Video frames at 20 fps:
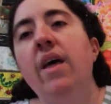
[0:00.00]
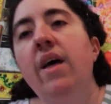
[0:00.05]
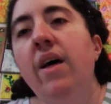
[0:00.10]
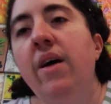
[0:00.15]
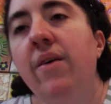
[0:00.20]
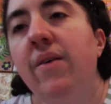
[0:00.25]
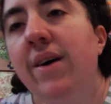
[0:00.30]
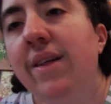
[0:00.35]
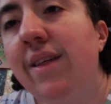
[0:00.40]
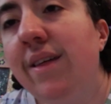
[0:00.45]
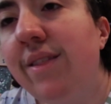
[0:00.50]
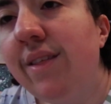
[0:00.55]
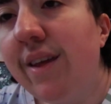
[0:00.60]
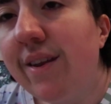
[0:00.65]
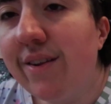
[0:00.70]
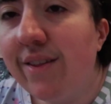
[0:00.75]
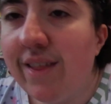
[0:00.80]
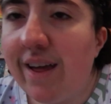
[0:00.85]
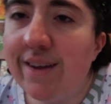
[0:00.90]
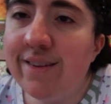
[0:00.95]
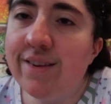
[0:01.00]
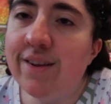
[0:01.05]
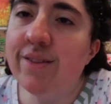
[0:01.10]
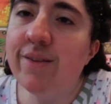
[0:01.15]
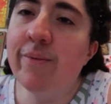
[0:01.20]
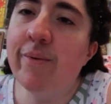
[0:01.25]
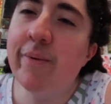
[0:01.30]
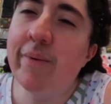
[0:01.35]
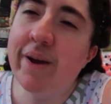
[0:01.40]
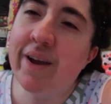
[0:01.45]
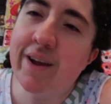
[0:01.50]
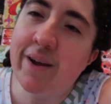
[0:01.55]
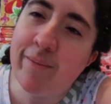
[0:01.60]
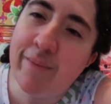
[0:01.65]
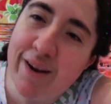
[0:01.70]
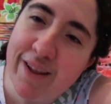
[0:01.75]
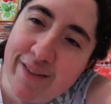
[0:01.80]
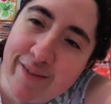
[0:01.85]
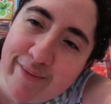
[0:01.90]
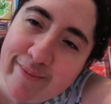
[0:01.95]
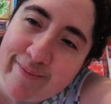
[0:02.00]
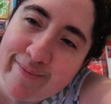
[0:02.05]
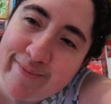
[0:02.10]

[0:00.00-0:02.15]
Alright, that's the end of that chapter. Bye-bye, God bless.